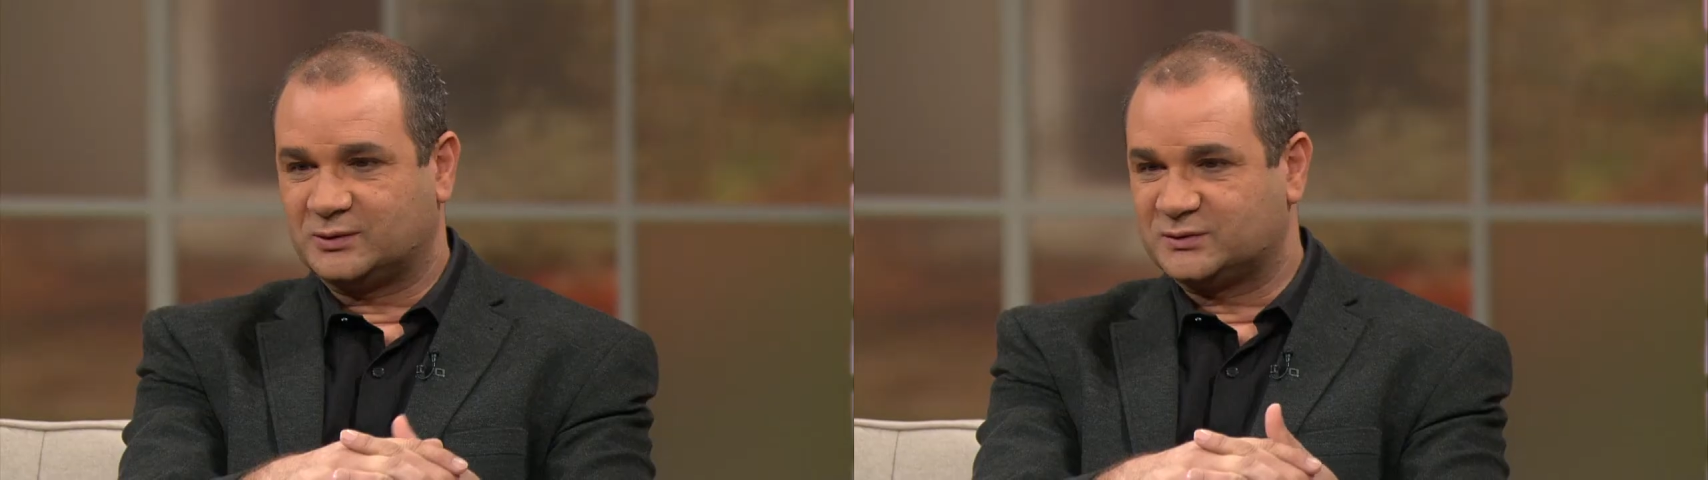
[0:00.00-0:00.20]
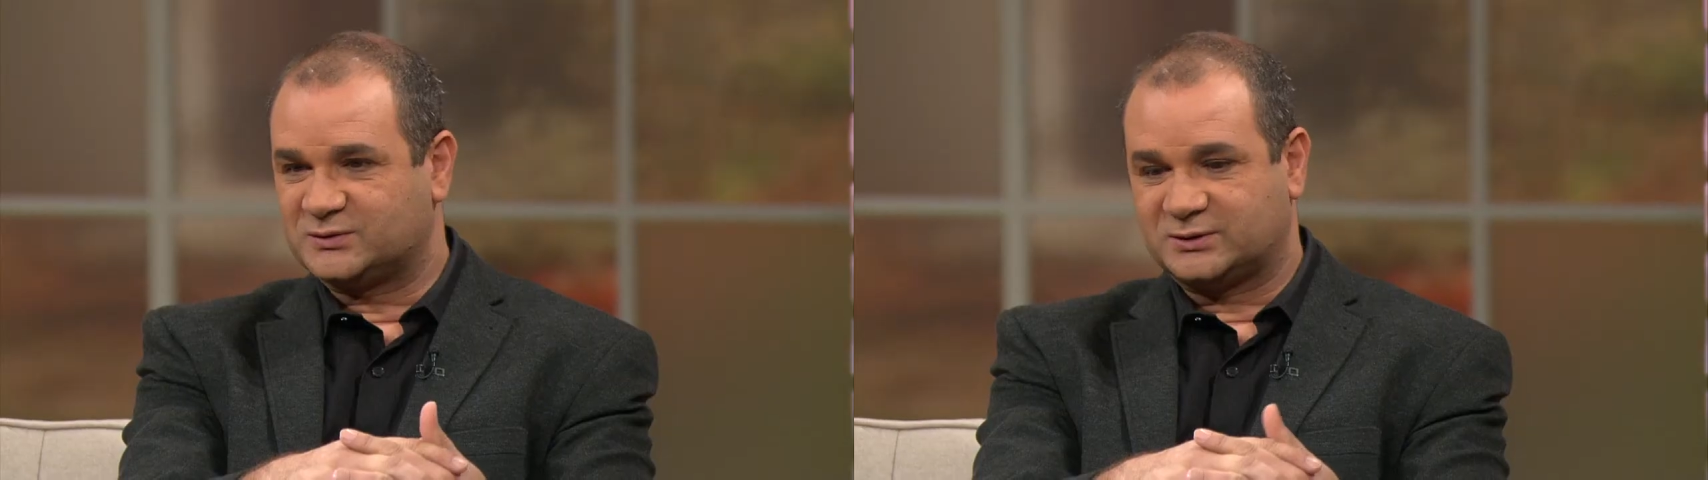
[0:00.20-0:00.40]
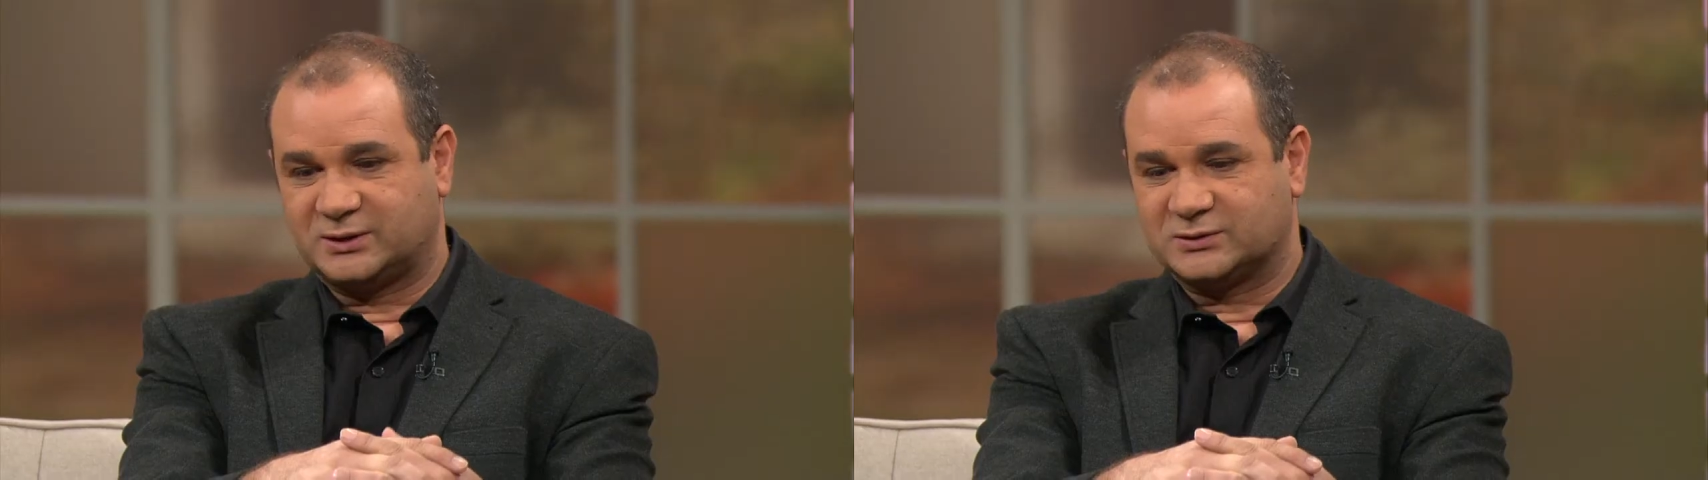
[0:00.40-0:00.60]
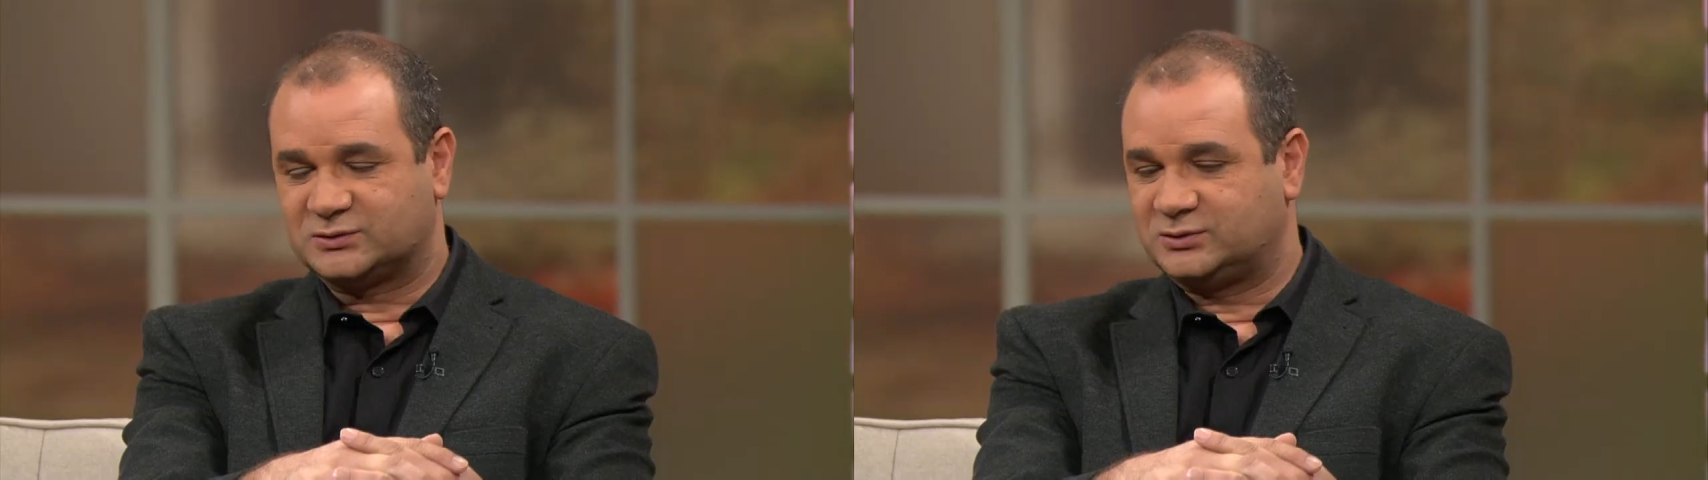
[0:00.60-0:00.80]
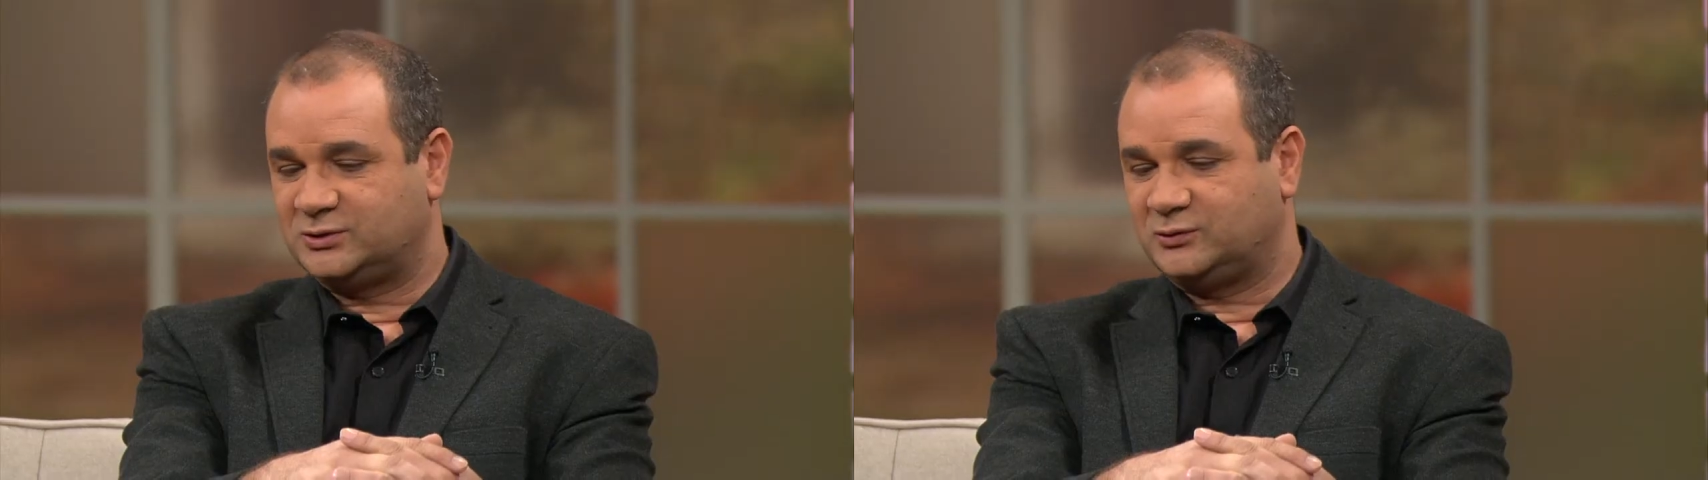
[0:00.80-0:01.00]
I would say is
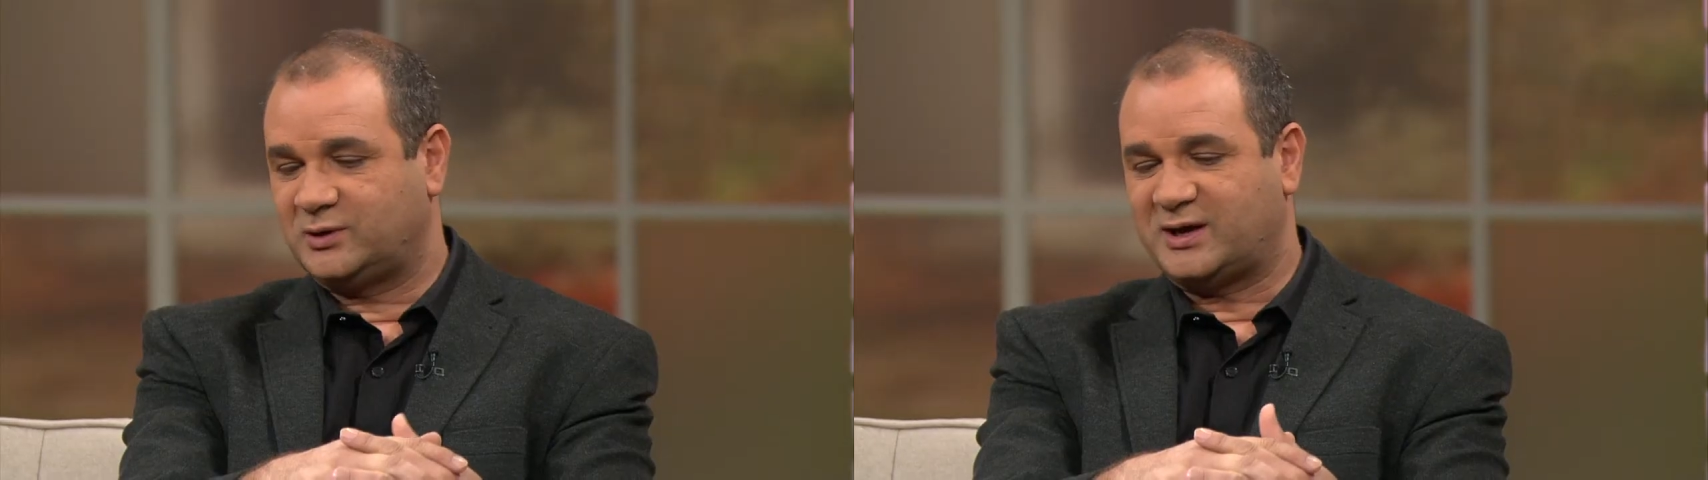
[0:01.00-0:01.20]
do